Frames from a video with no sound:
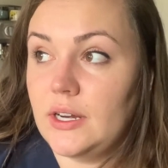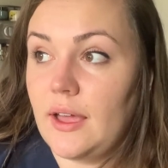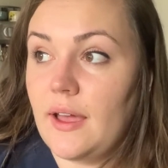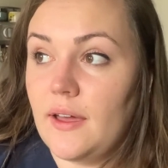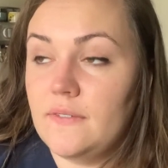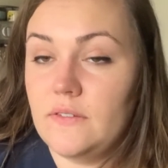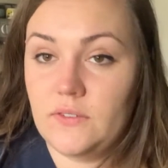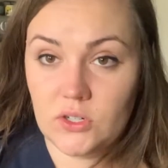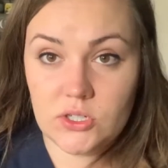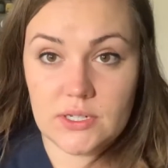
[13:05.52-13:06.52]
have if
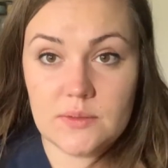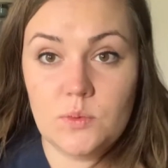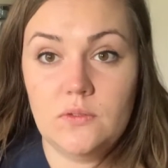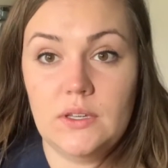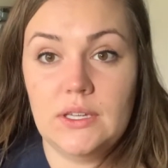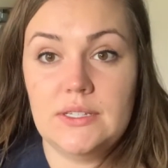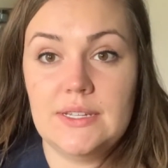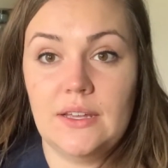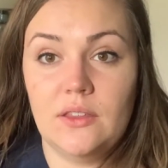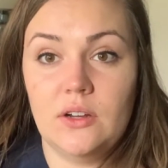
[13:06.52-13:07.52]
you're just moving in
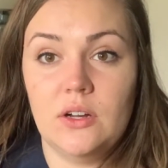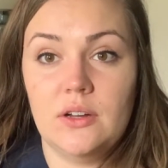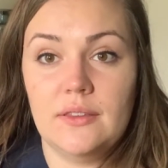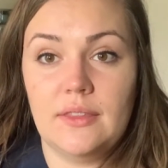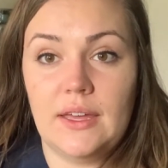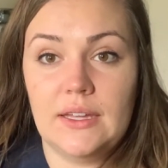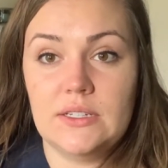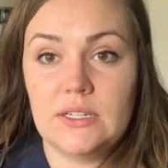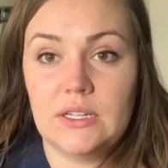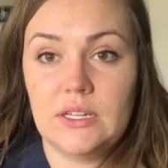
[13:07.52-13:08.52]
together
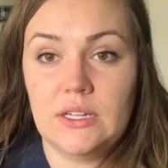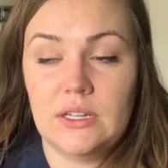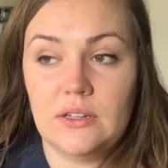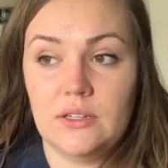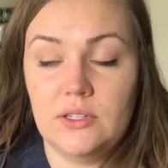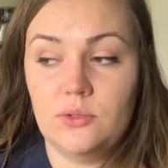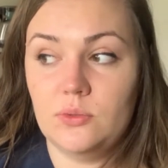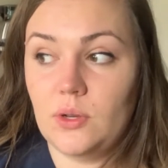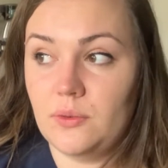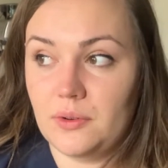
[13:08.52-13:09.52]
that you
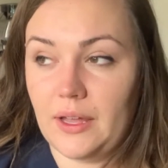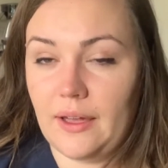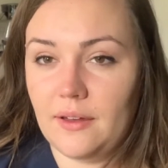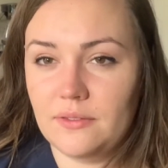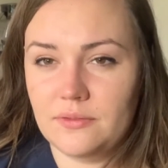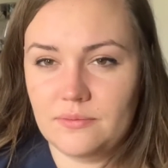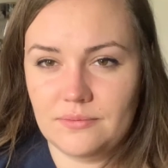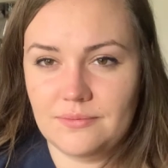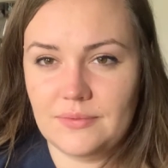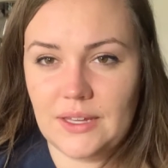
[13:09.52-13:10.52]
don't have.
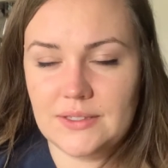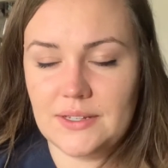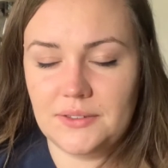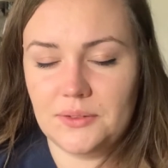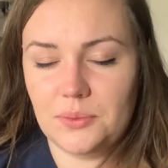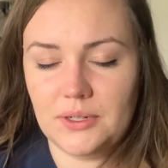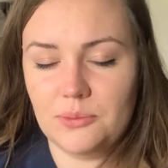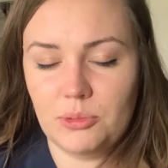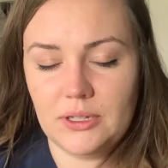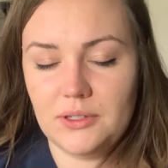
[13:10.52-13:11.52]
That sounded
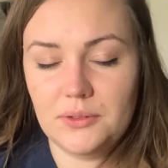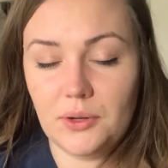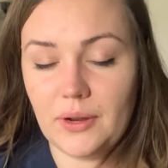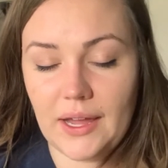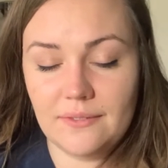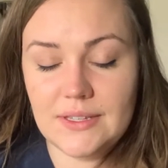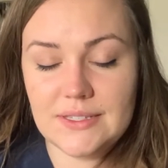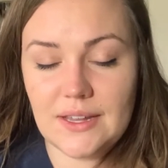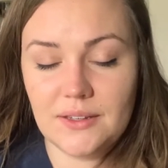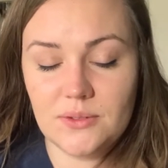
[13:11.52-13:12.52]
weird, but you don't have these
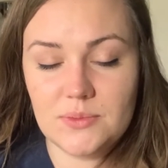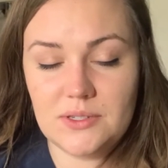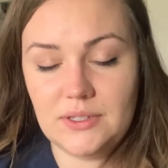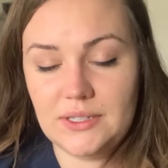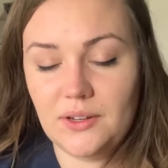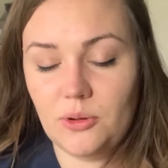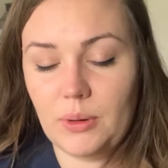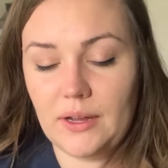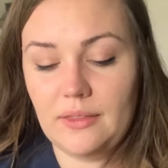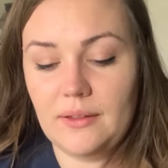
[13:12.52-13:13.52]
items. You need to go
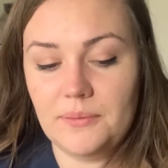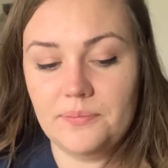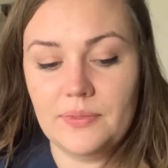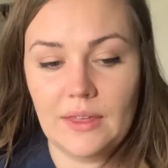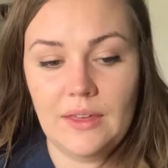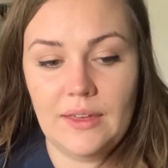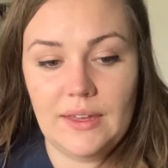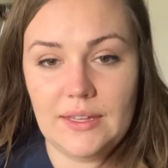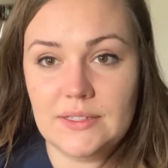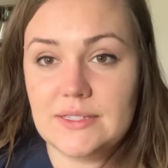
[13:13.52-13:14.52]
buy them,
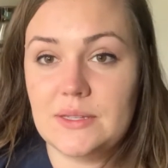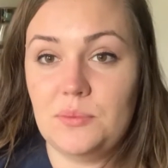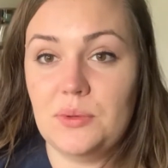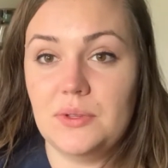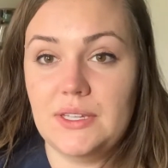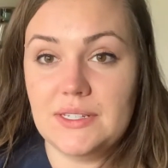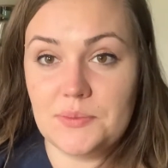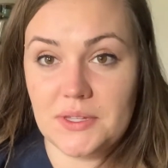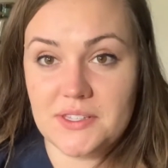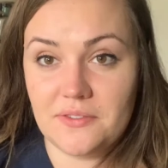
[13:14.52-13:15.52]
and it's gonna be really
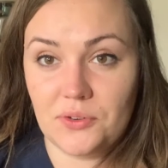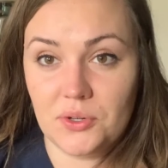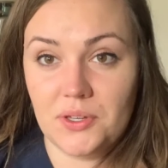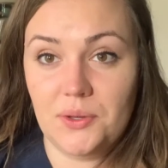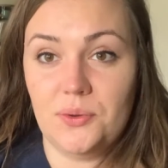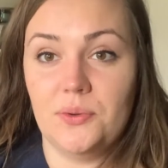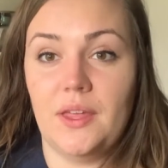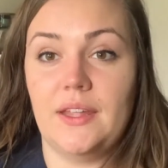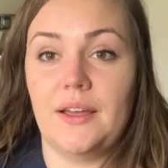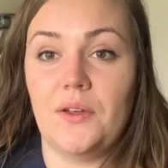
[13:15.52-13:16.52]
expensive for you,
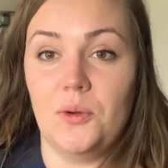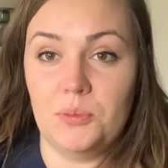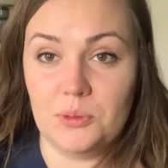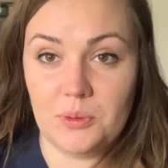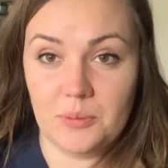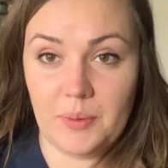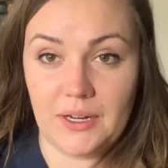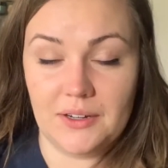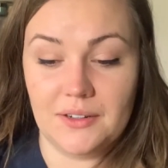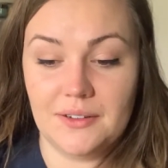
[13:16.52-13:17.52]
and I hope you're
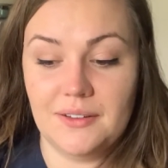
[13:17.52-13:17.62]
prepared.